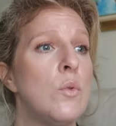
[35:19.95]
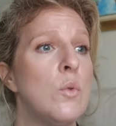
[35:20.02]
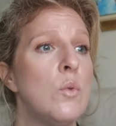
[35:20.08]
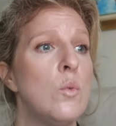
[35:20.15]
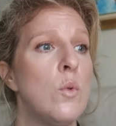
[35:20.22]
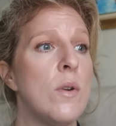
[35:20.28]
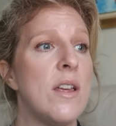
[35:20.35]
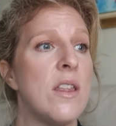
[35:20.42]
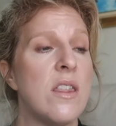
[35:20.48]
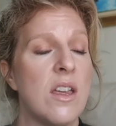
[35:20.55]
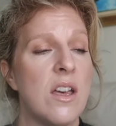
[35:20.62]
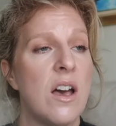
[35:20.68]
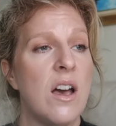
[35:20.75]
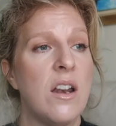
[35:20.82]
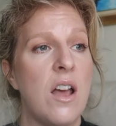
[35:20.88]
with
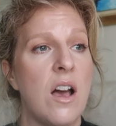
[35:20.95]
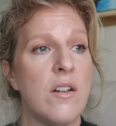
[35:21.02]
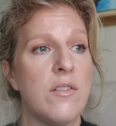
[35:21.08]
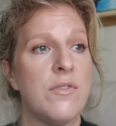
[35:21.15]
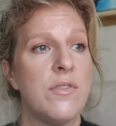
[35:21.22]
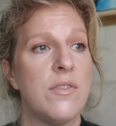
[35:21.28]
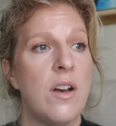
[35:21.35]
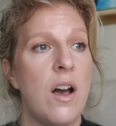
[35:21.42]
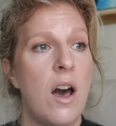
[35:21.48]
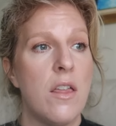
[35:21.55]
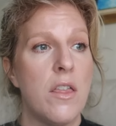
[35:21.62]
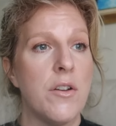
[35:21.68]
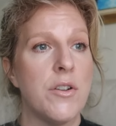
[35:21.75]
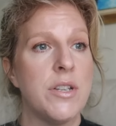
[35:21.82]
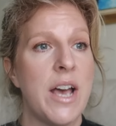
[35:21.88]
enough
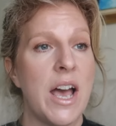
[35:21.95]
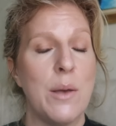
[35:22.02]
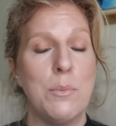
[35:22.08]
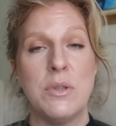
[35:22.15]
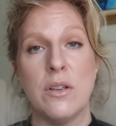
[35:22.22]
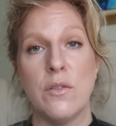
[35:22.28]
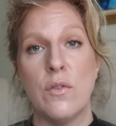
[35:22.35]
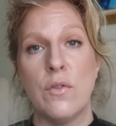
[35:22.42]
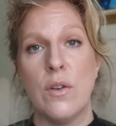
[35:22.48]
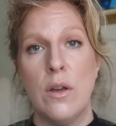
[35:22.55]
other types of